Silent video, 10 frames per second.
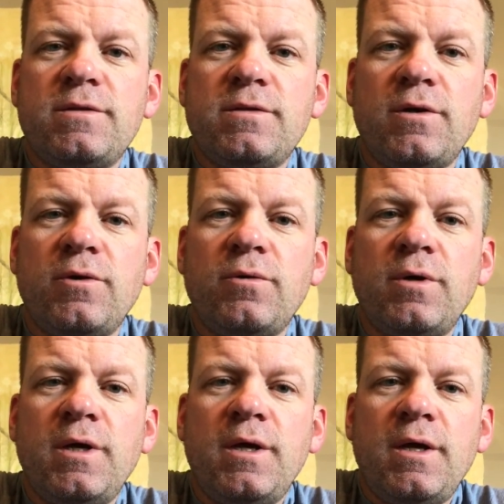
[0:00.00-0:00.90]
So
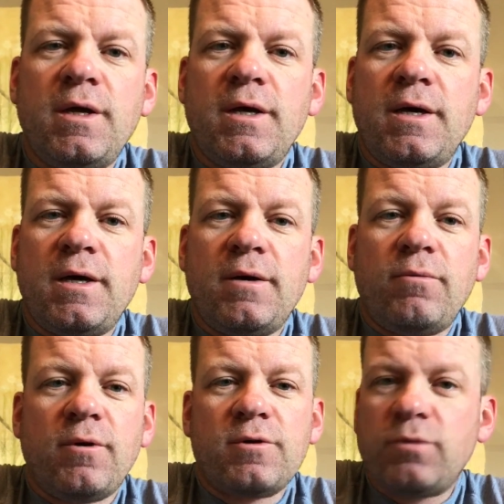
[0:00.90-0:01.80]

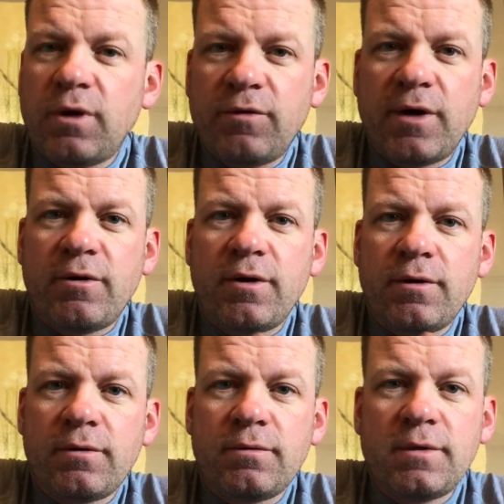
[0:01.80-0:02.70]
work
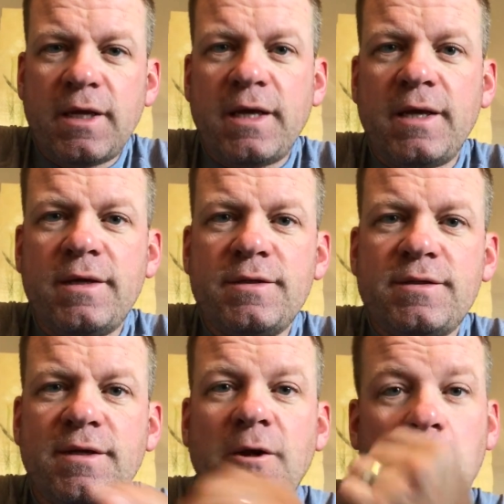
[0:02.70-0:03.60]
12-hour
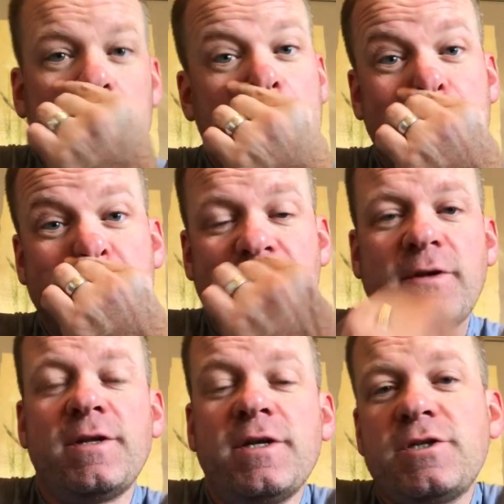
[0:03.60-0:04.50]
days in all types of
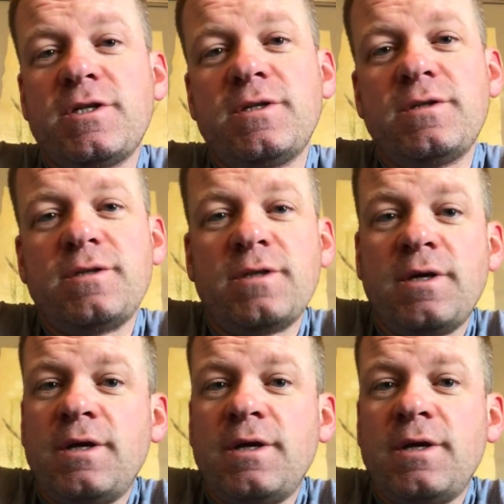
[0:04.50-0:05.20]
conditions